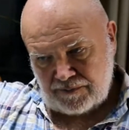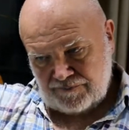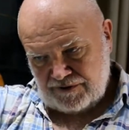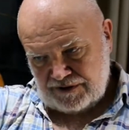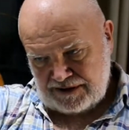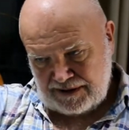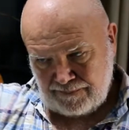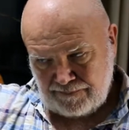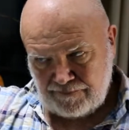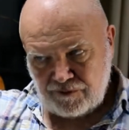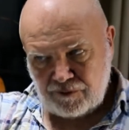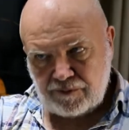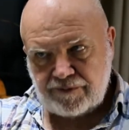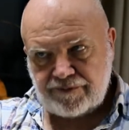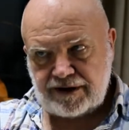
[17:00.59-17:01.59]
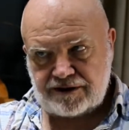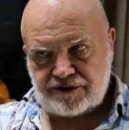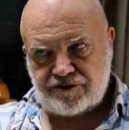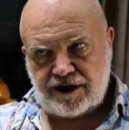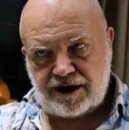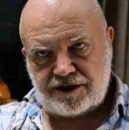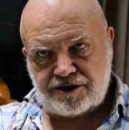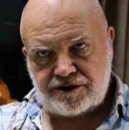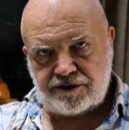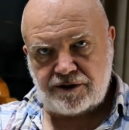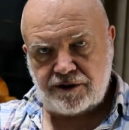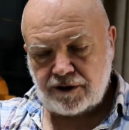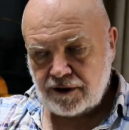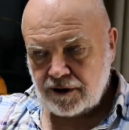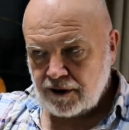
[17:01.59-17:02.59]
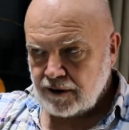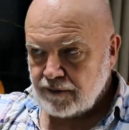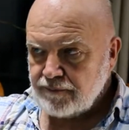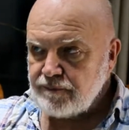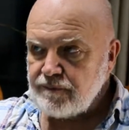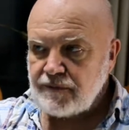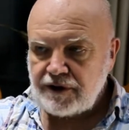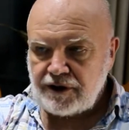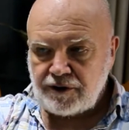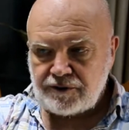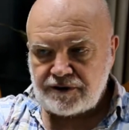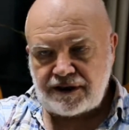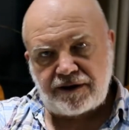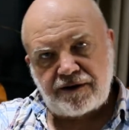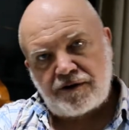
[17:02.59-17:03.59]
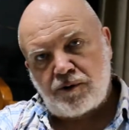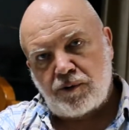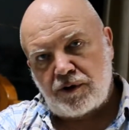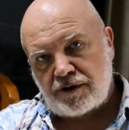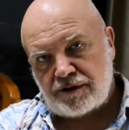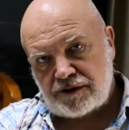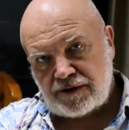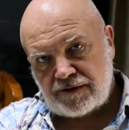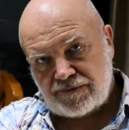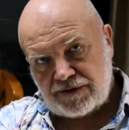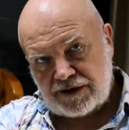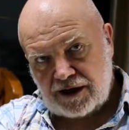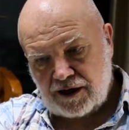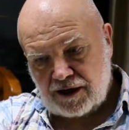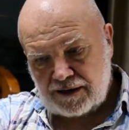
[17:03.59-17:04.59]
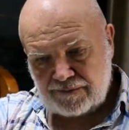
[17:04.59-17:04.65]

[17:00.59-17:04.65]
some form of extraction, using the quality of the iron